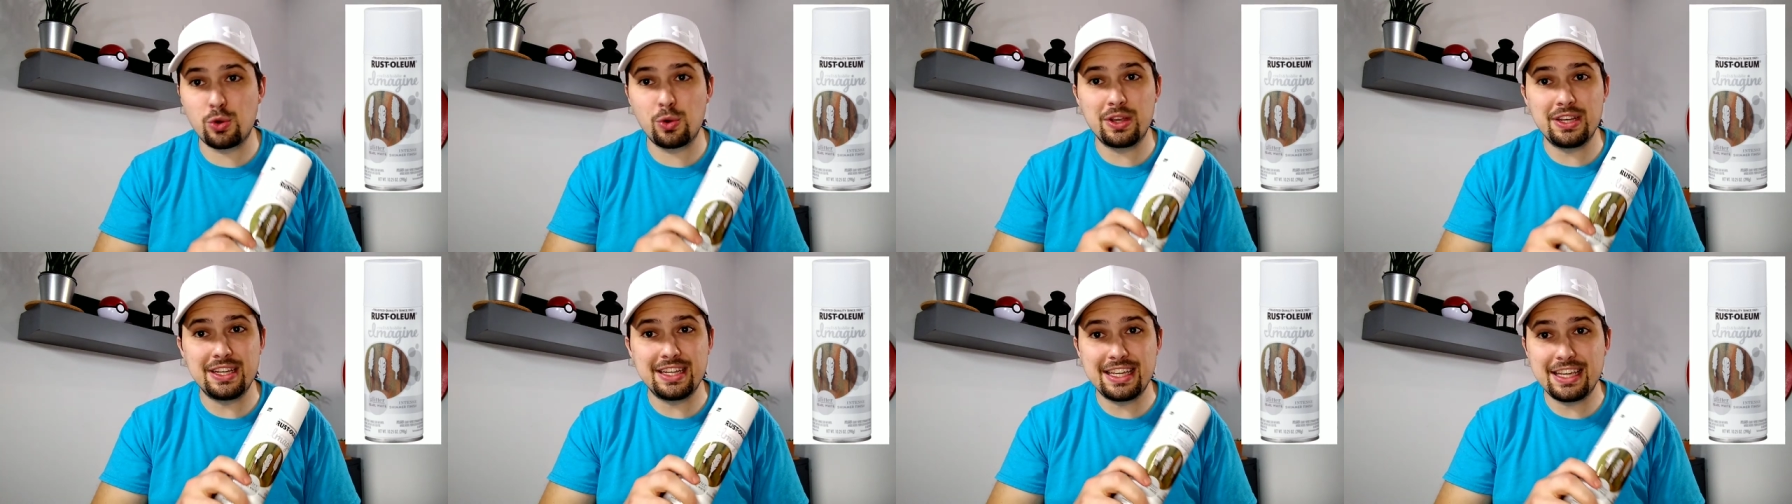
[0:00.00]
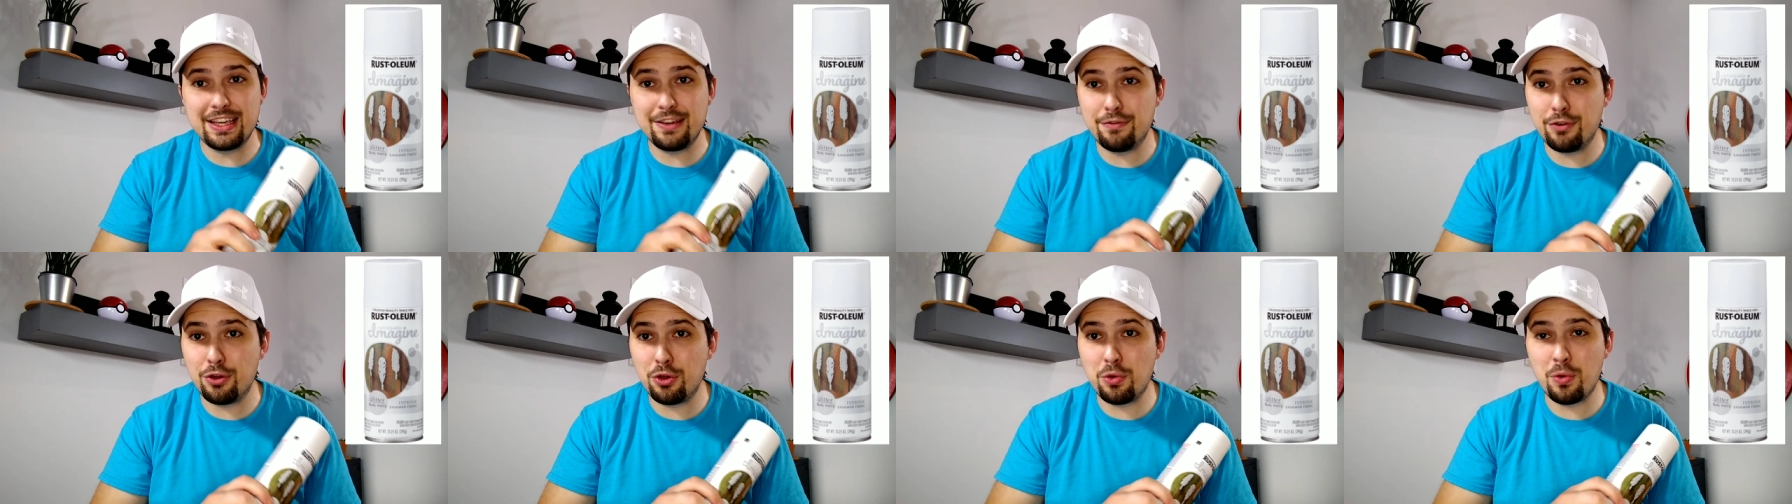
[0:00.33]
going to
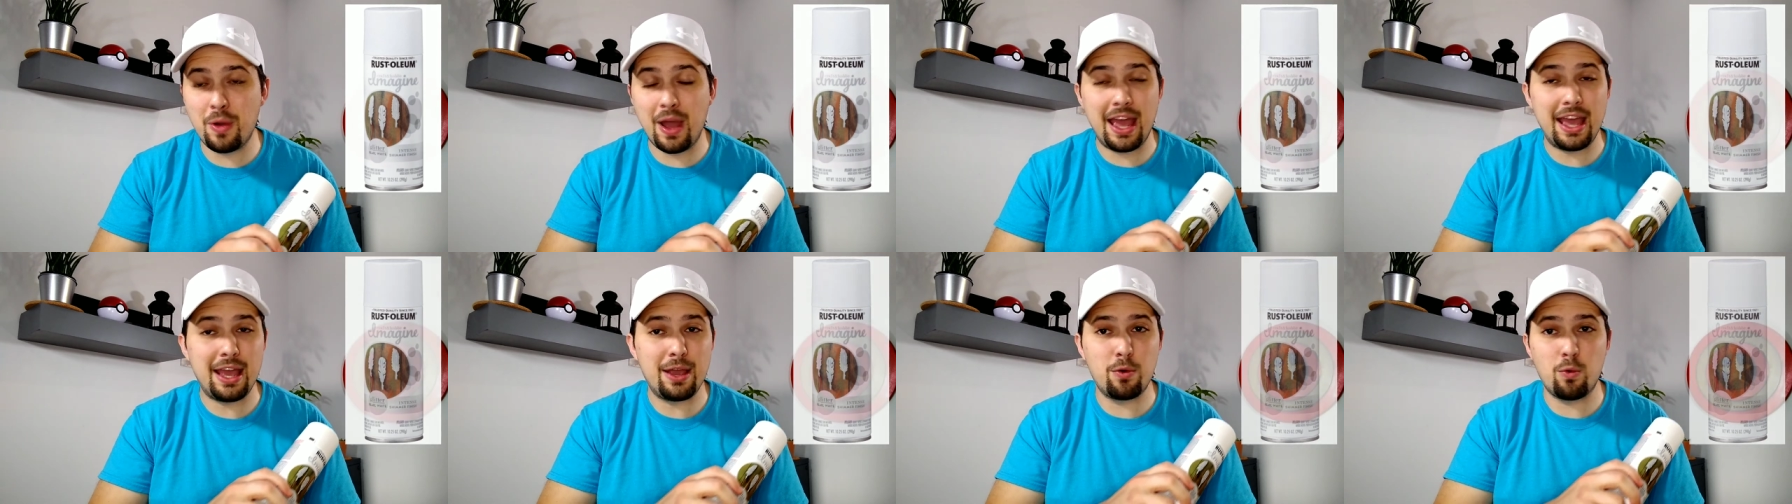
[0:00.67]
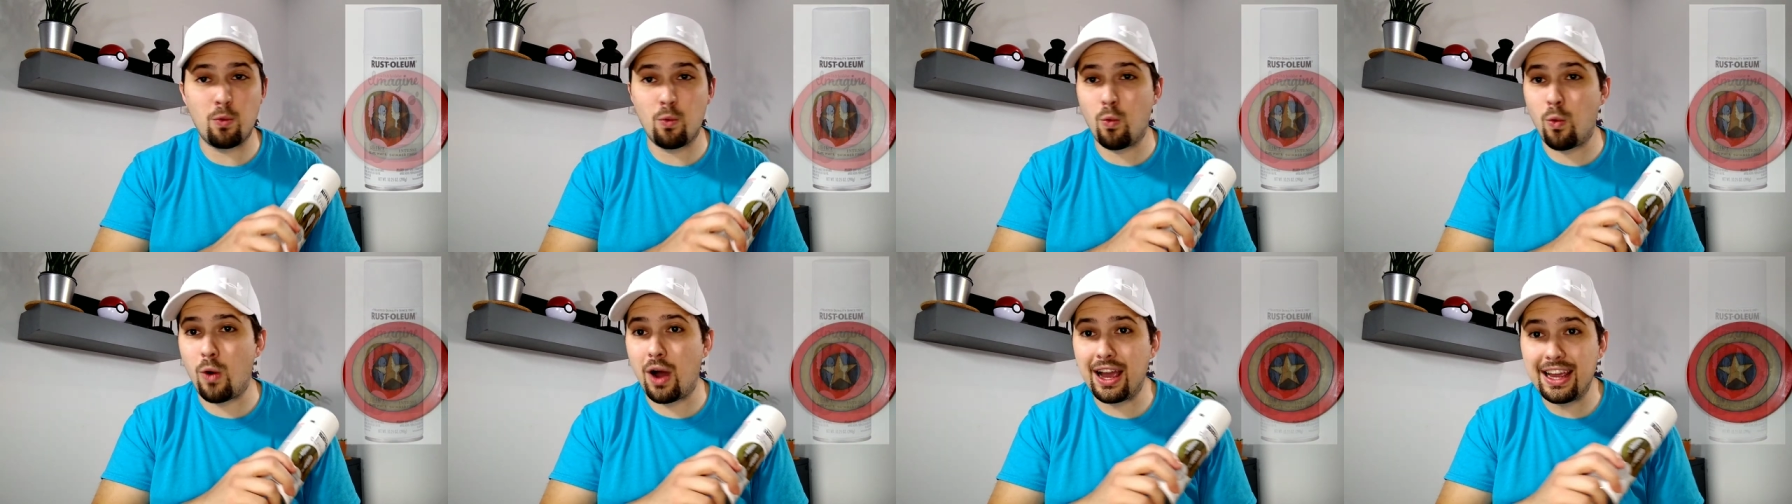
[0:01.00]
give you a
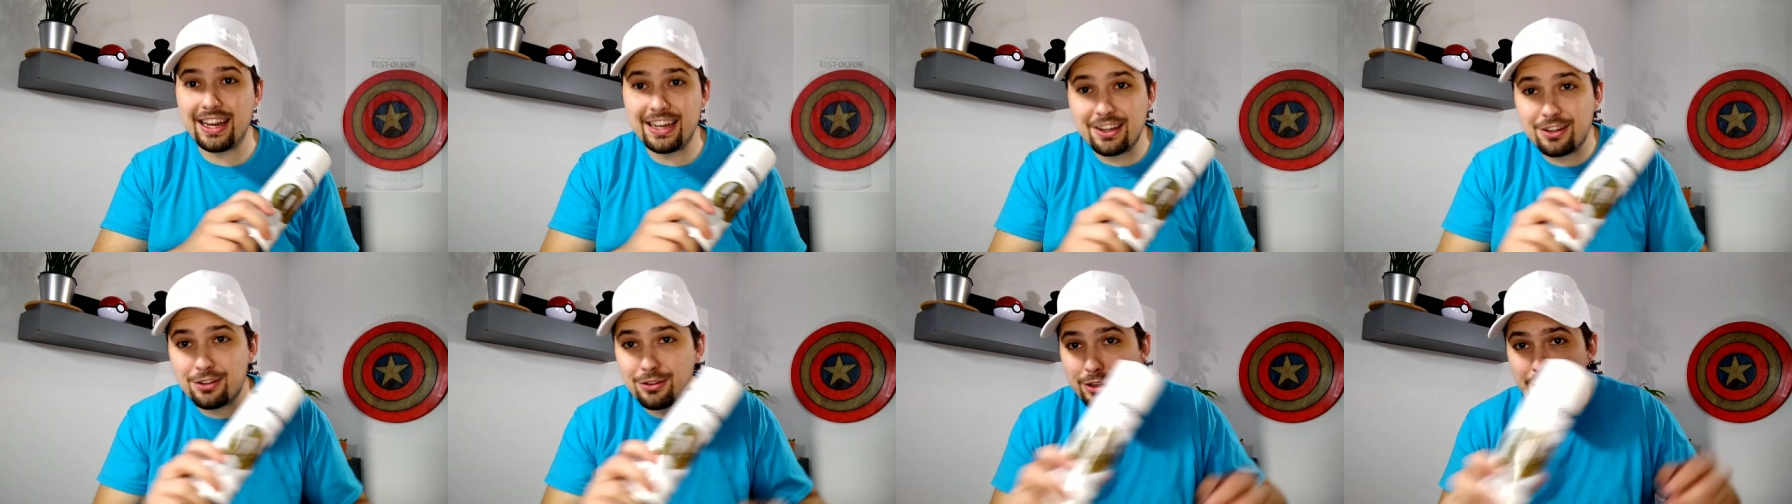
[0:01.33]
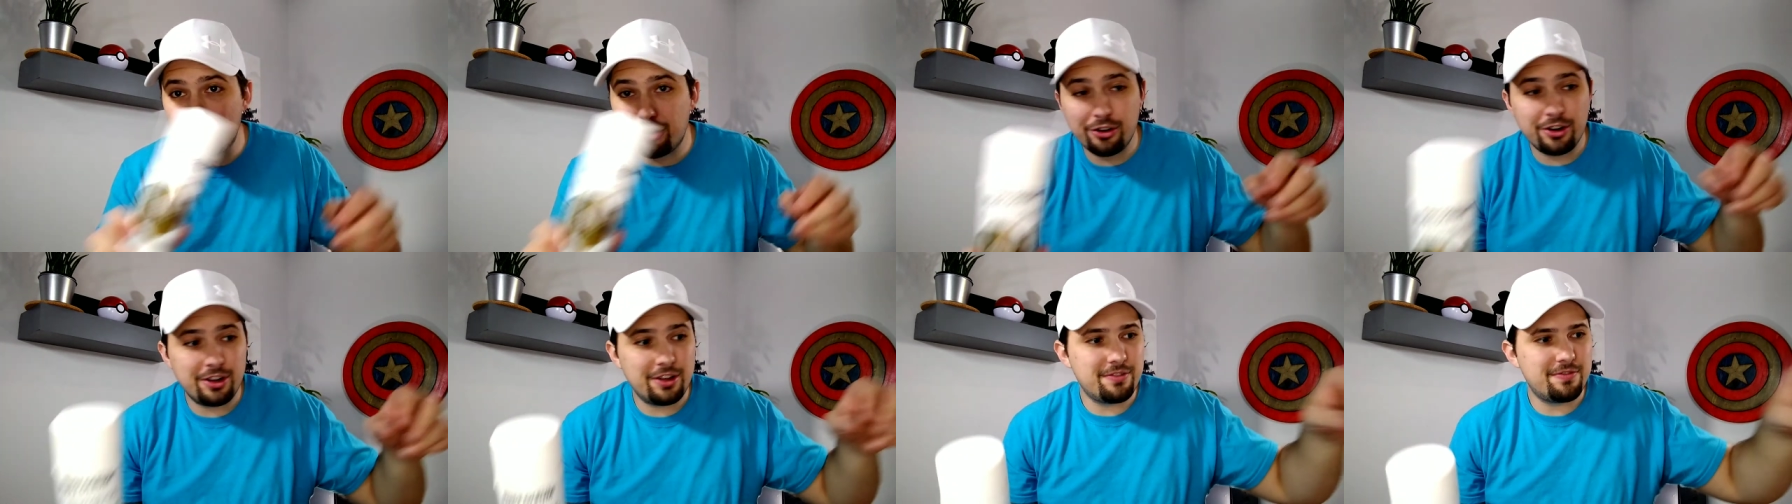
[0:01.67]
white
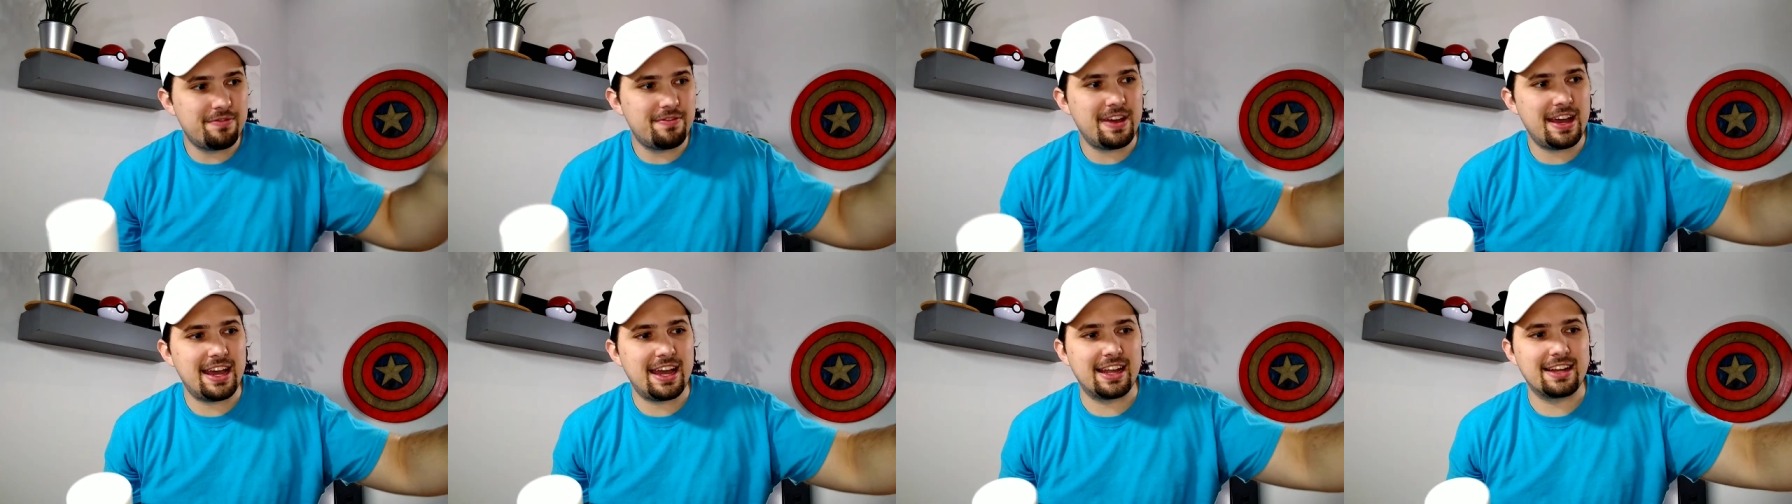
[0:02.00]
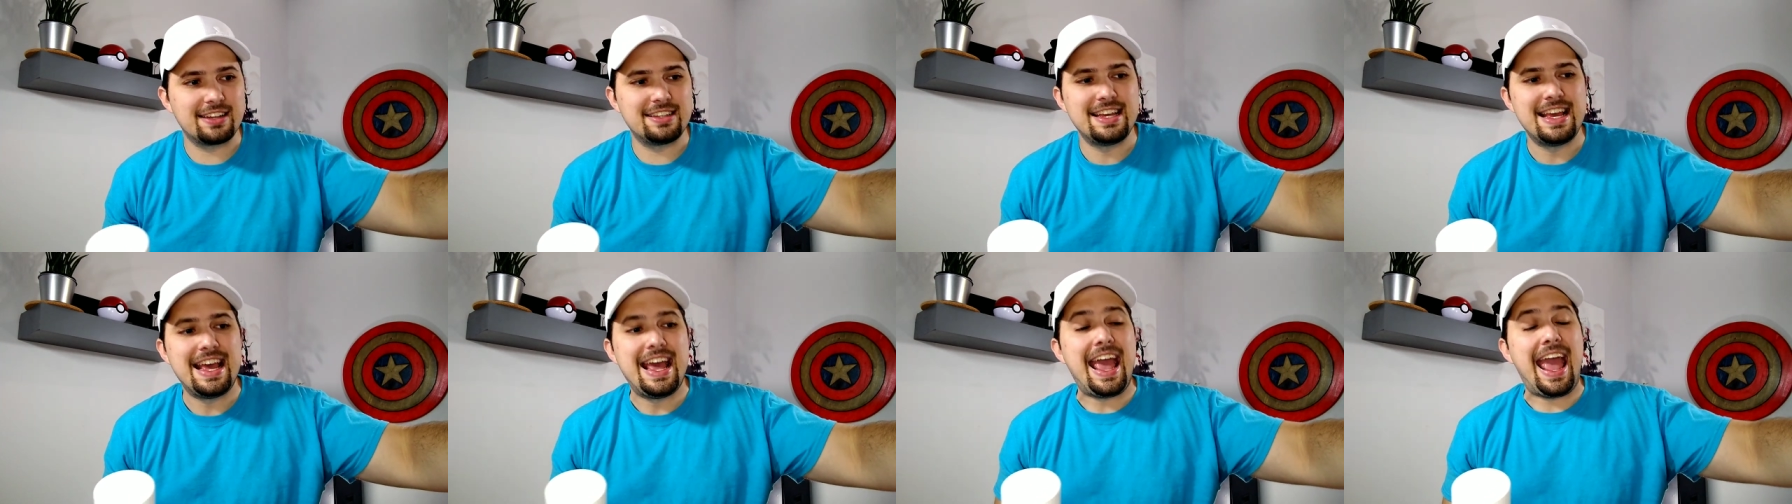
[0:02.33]
glittery
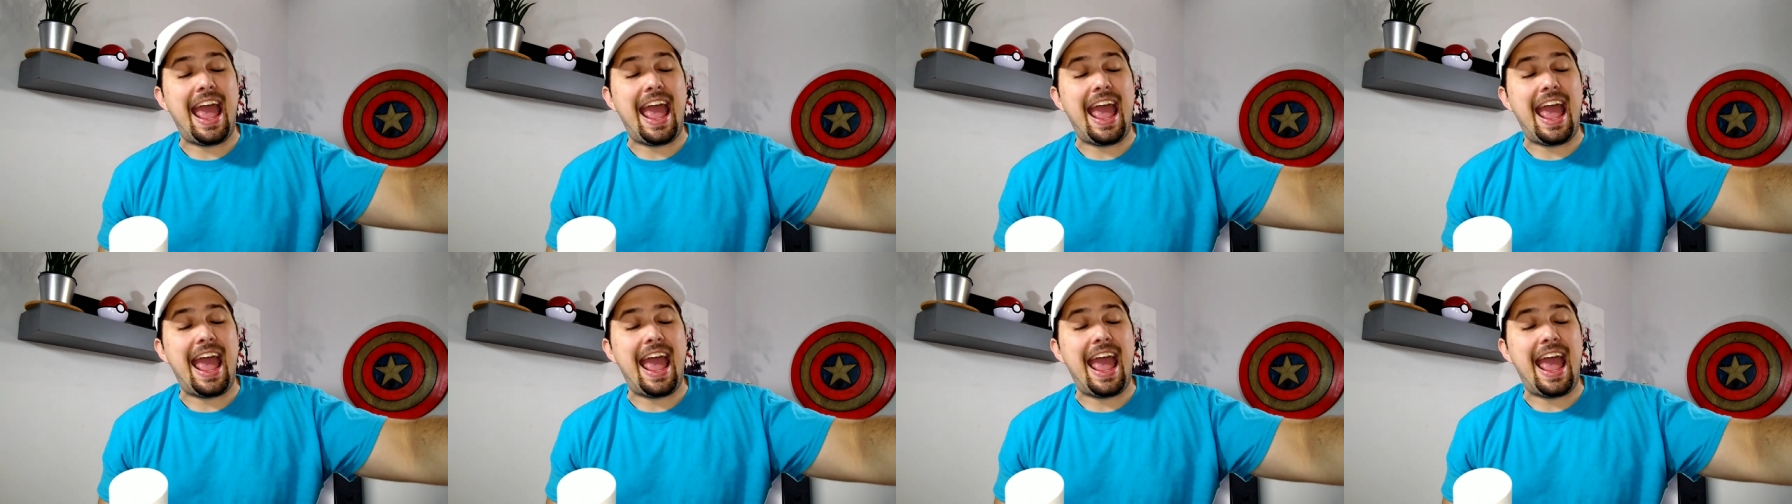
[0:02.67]
effect,